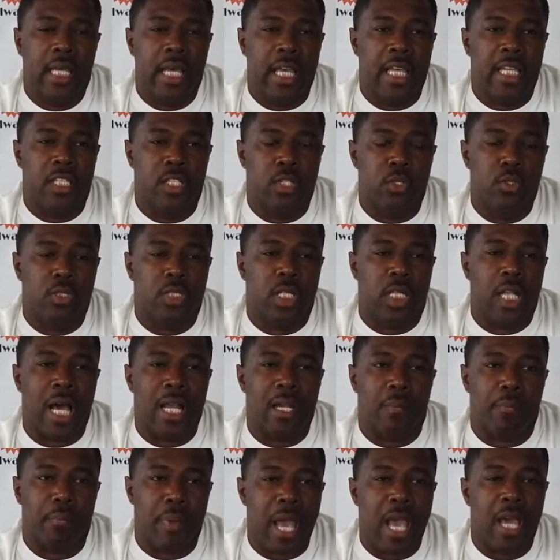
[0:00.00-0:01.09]
it used a
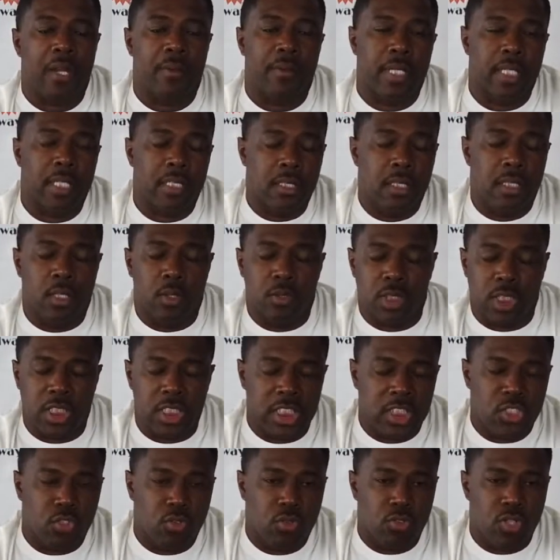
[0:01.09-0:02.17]
lot of battery,
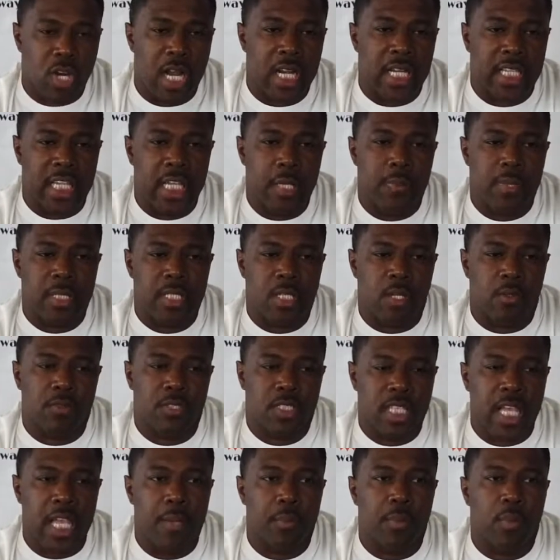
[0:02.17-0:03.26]
just trying to keep itself
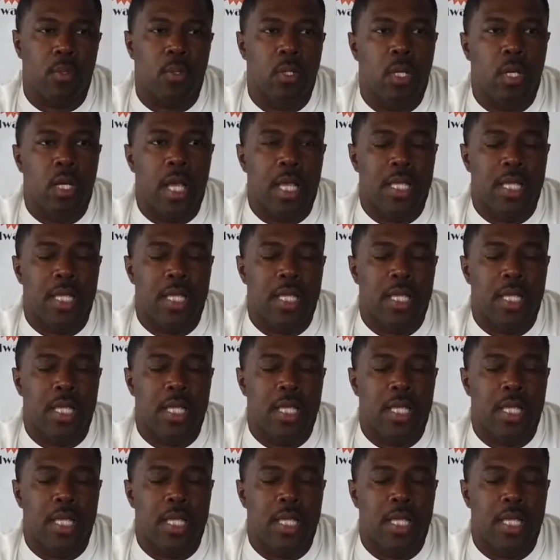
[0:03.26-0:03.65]
stable.